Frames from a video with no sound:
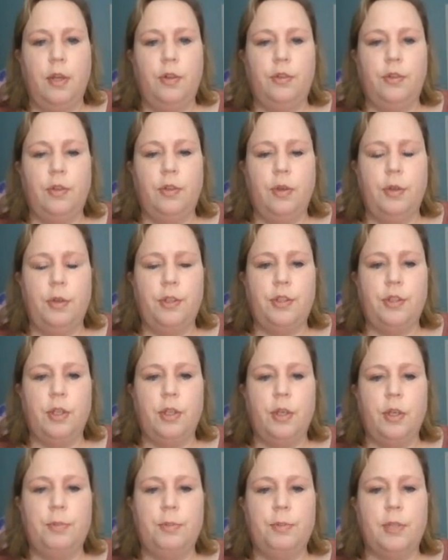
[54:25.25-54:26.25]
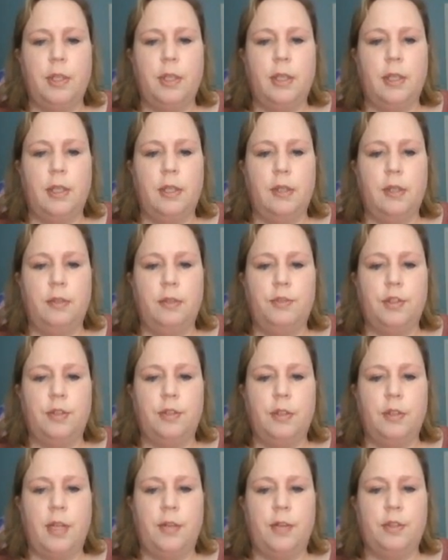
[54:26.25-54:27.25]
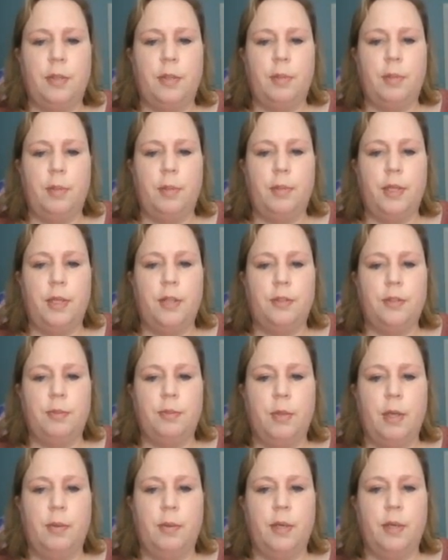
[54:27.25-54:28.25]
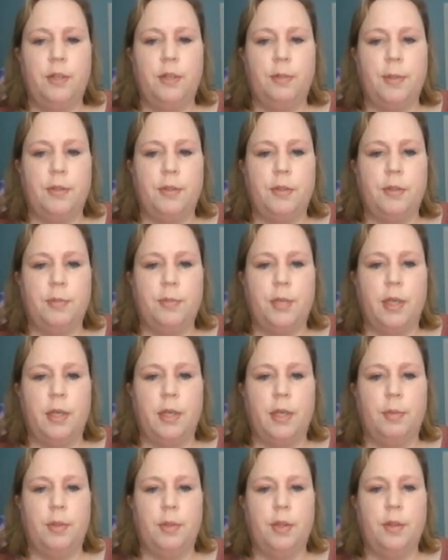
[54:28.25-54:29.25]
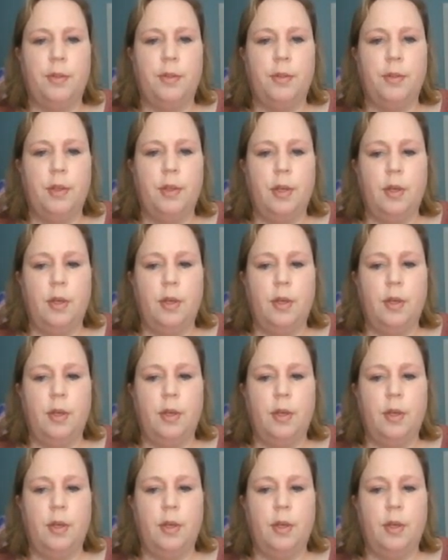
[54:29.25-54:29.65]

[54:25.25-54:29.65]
so in terms of just the last couple of minutes where I want to spend some time with,